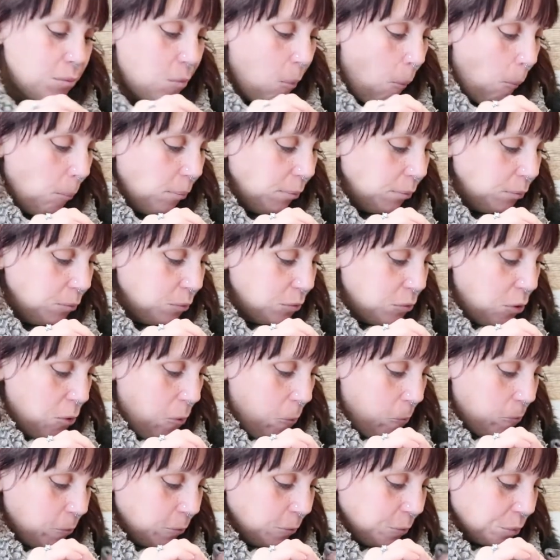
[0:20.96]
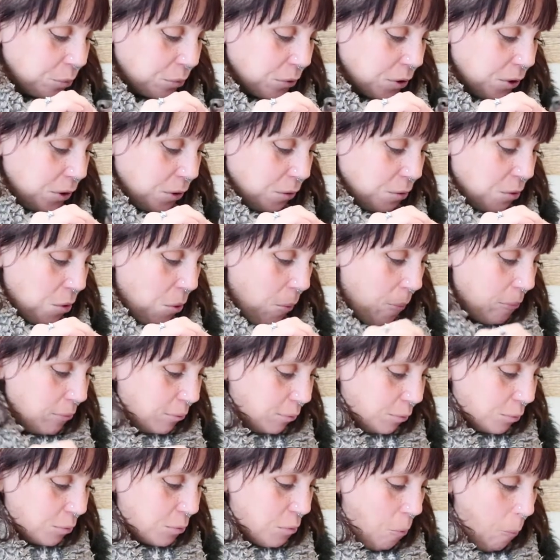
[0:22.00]
Wrote me a
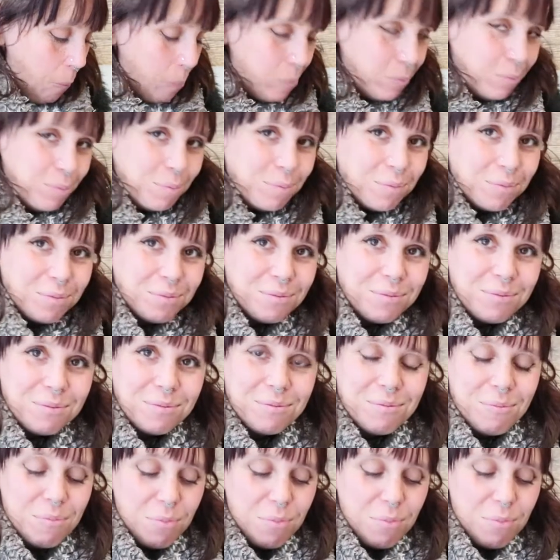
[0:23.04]
prescription,